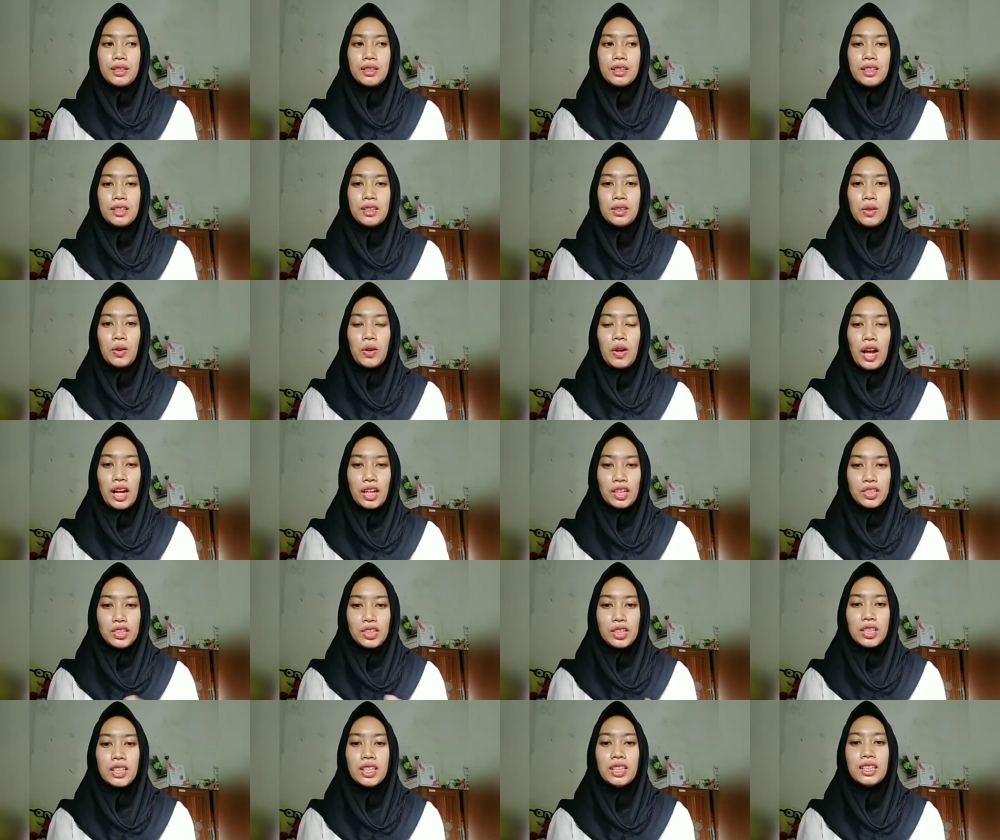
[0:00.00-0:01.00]

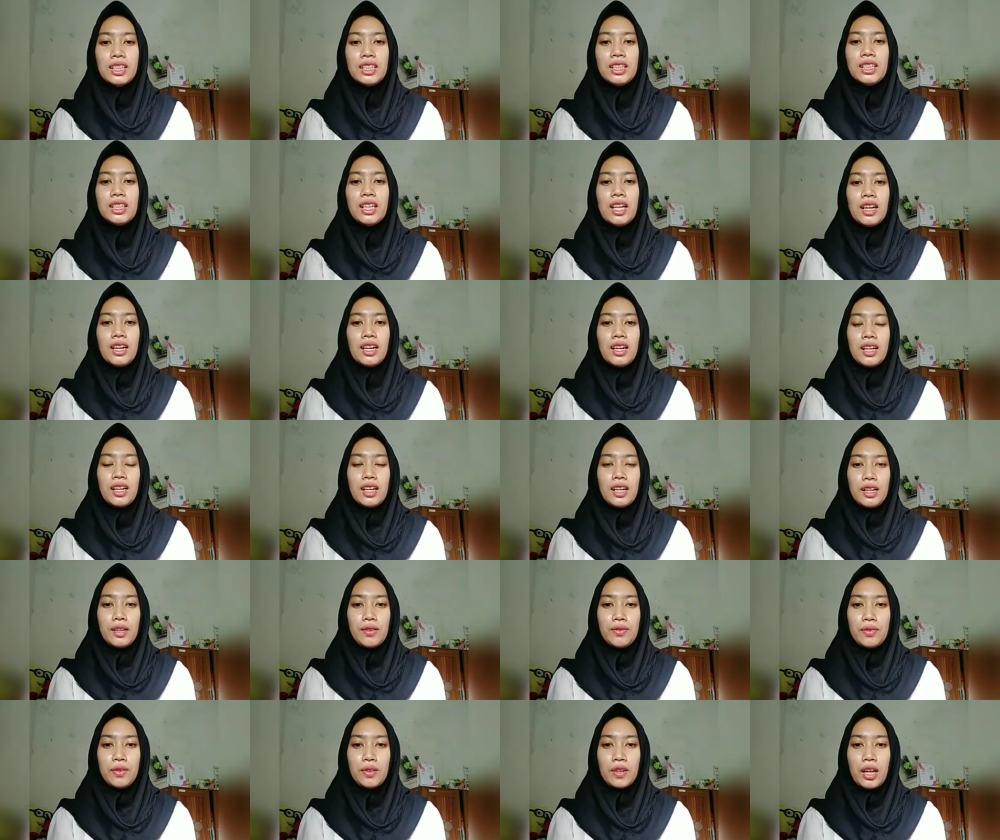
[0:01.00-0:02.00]
introduction,
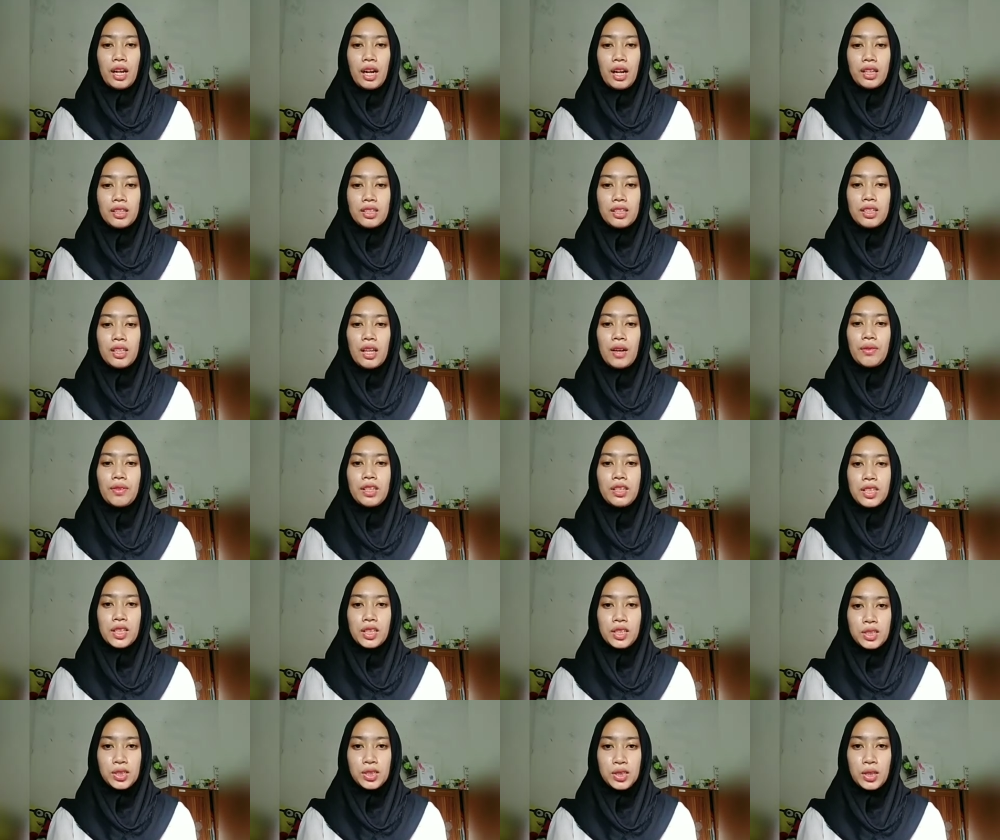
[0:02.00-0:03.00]
review related of
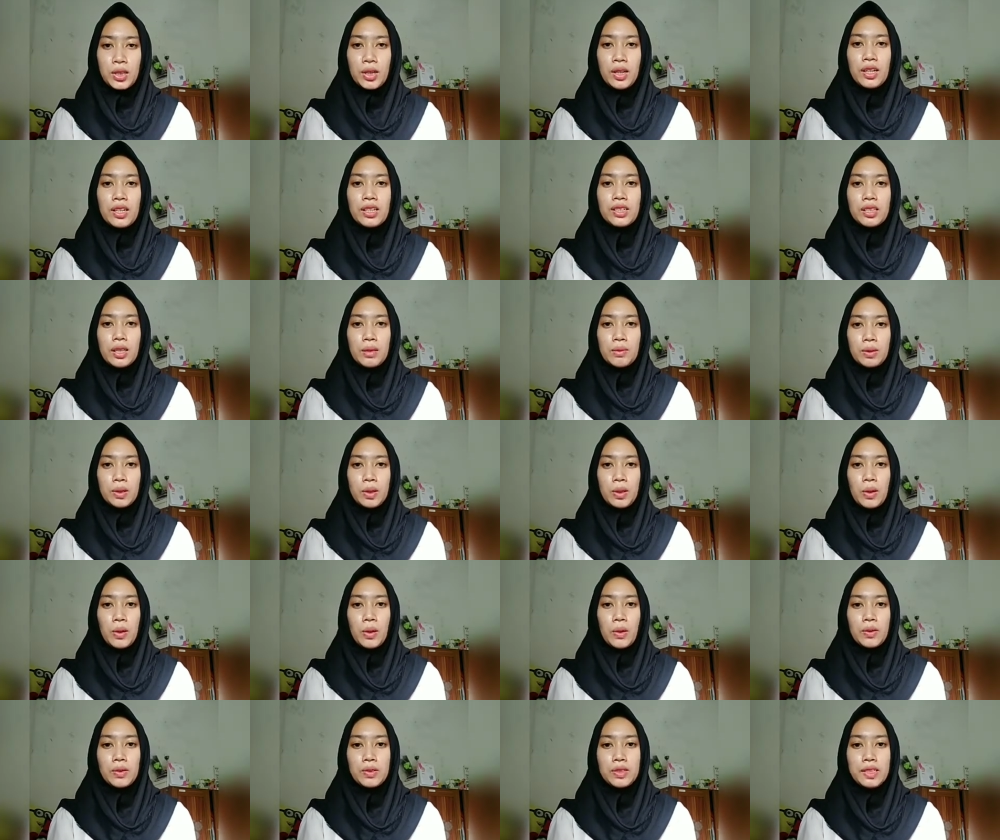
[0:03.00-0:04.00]
literature, research
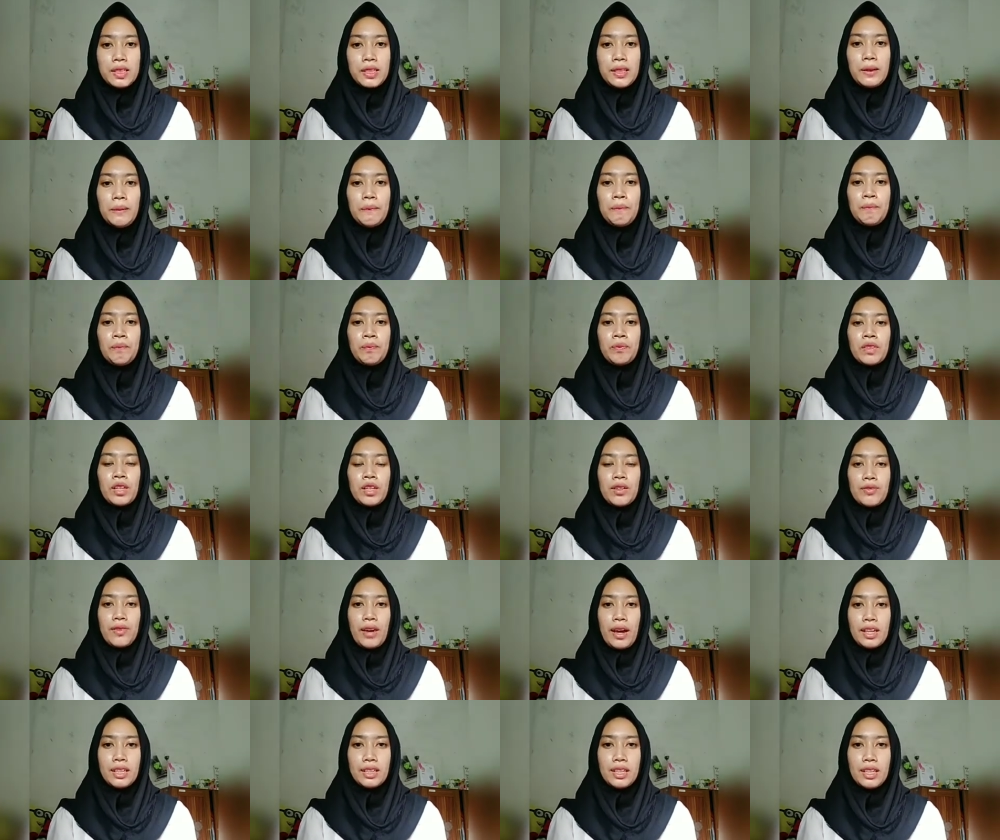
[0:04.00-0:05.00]
methodology,
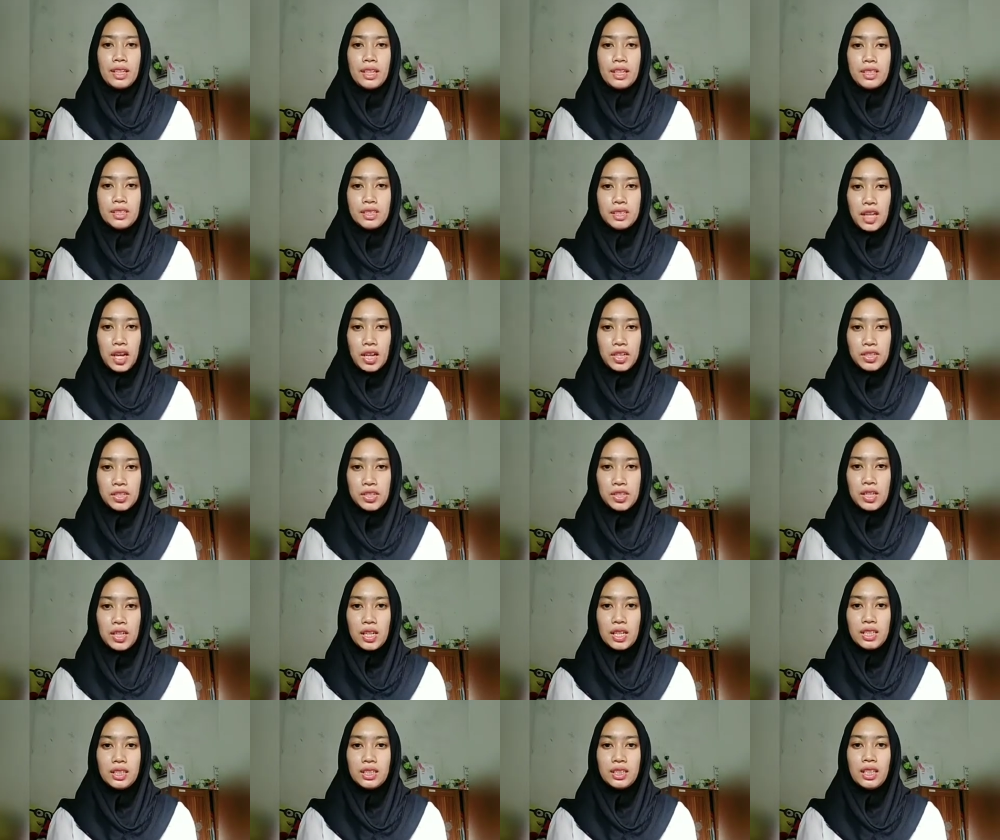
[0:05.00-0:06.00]
finding and
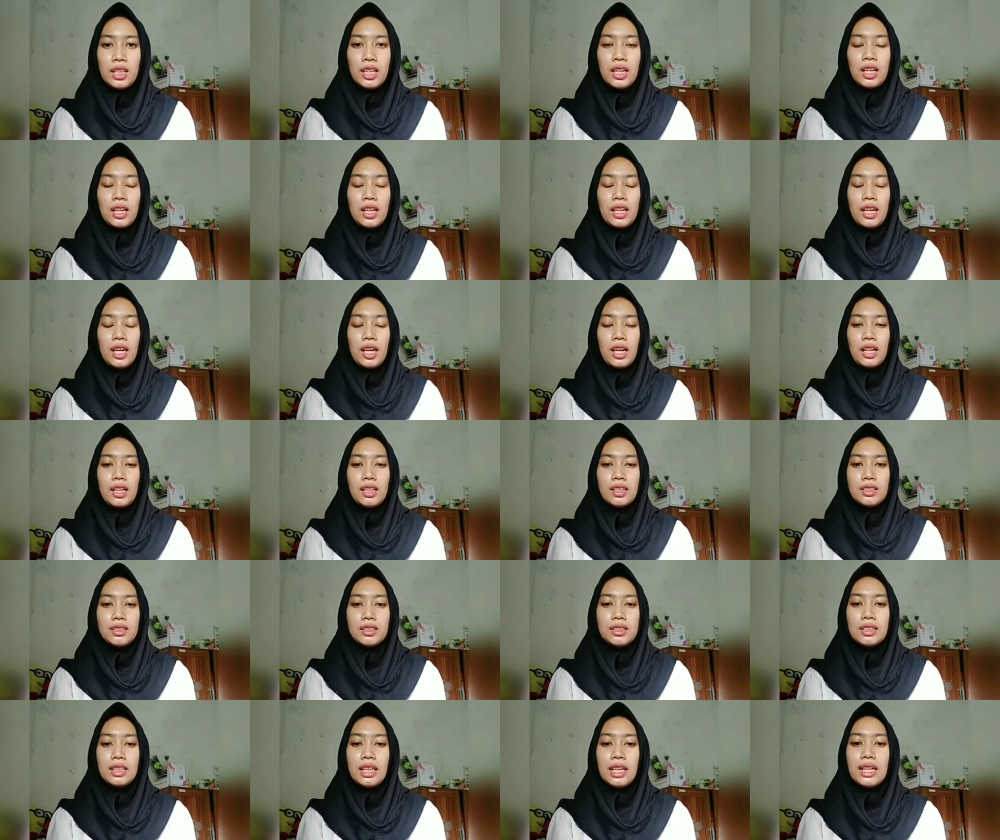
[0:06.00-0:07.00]
discussion,
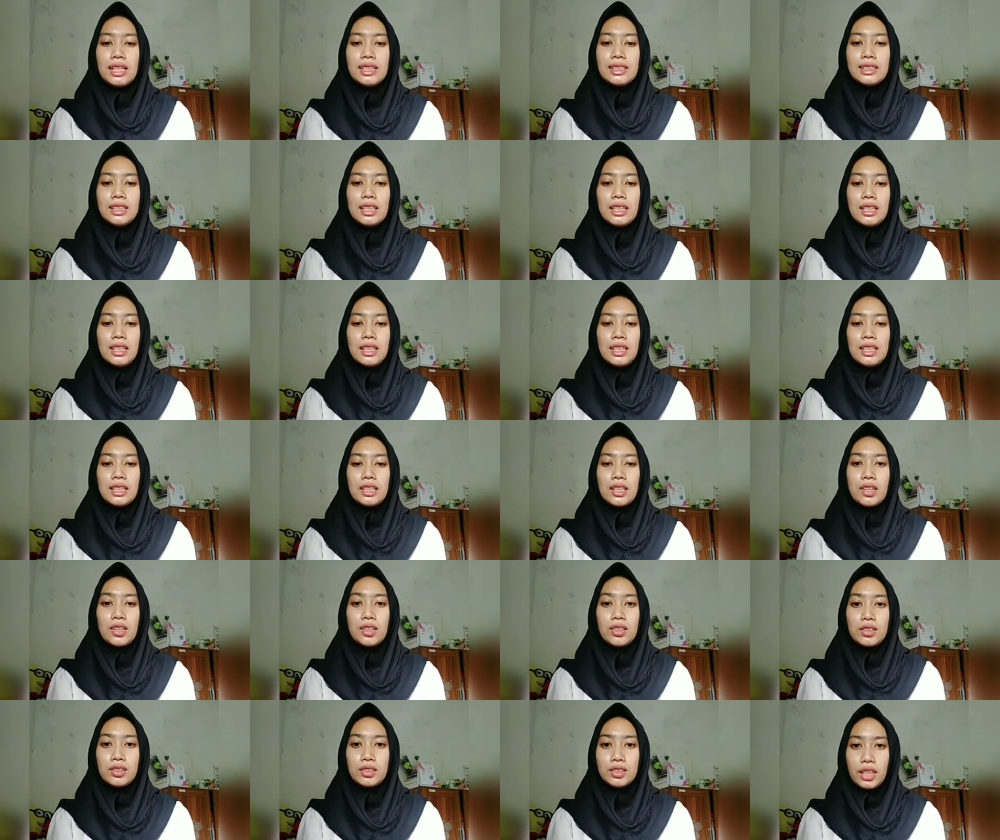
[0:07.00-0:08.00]
and last
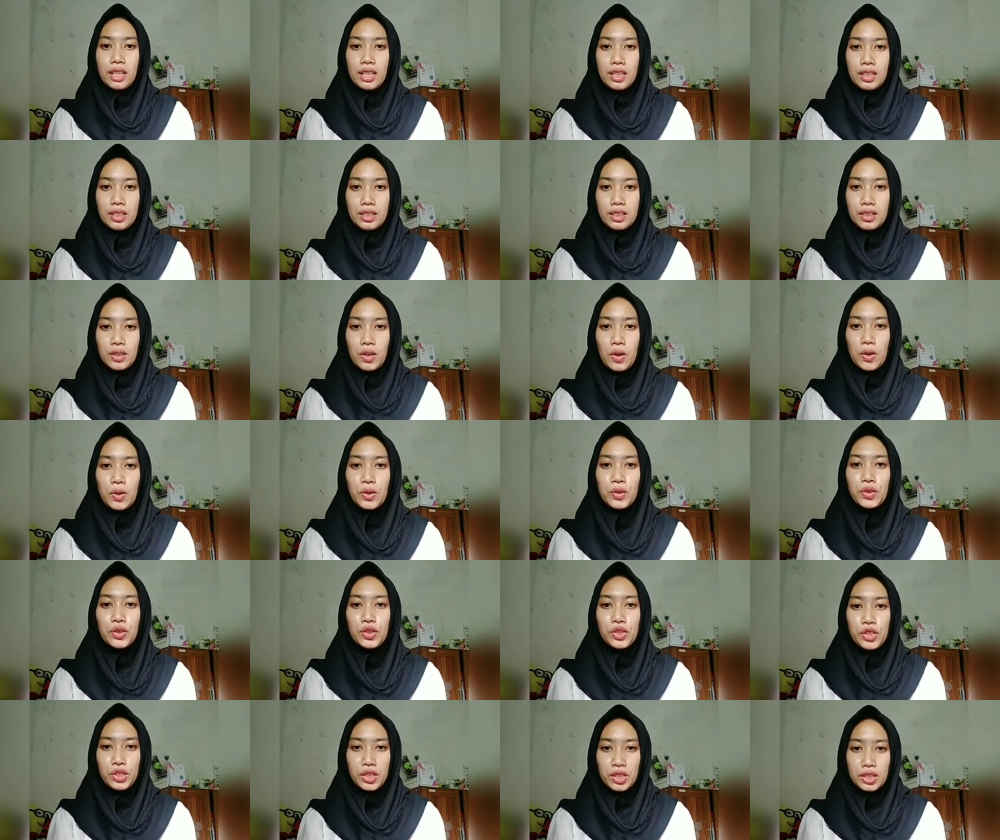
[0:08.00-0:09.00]
conclusion
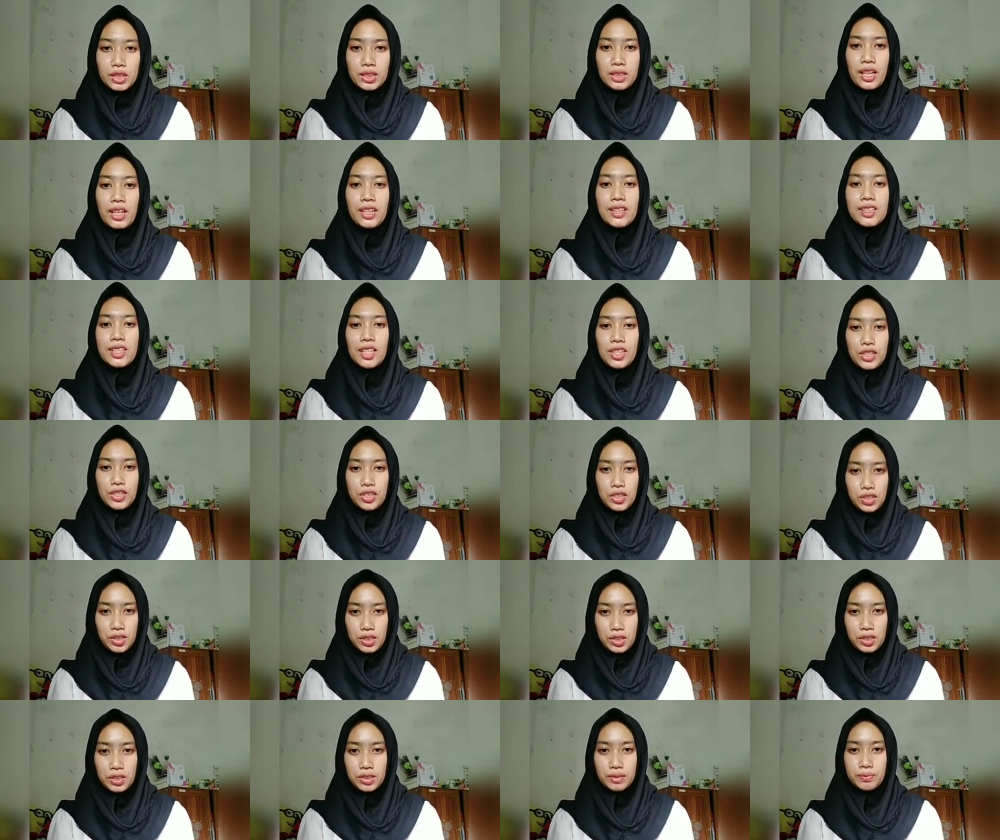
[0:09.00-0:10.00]
and
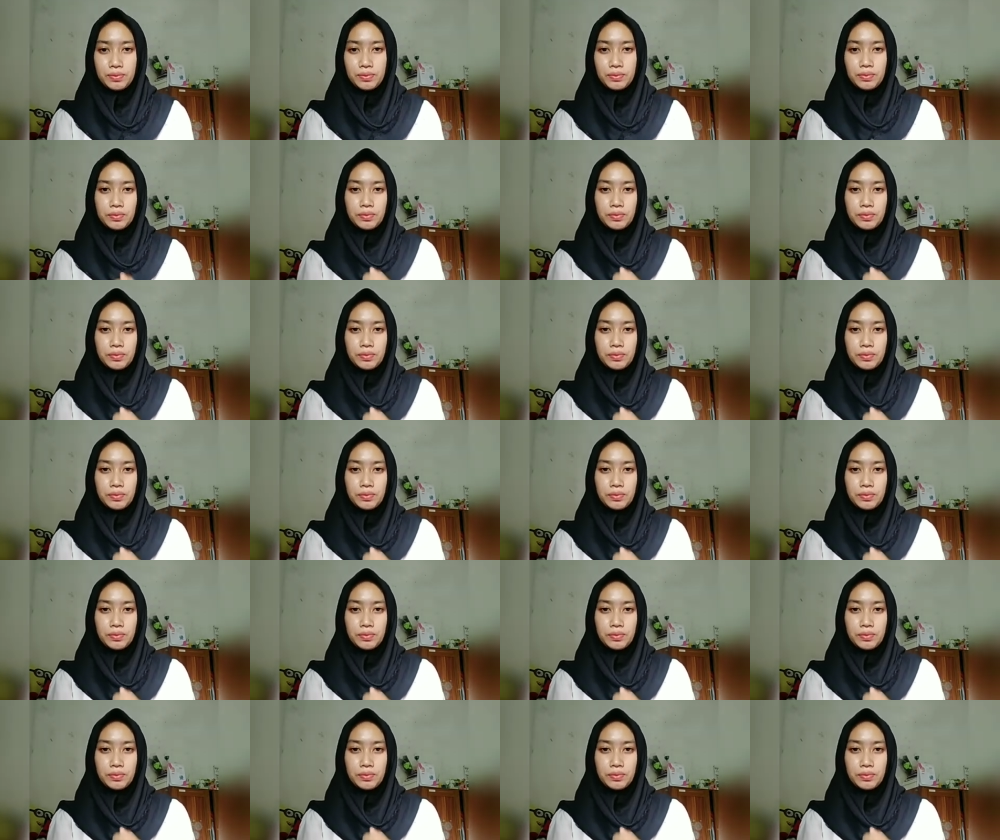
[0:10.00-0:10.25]
suggestion.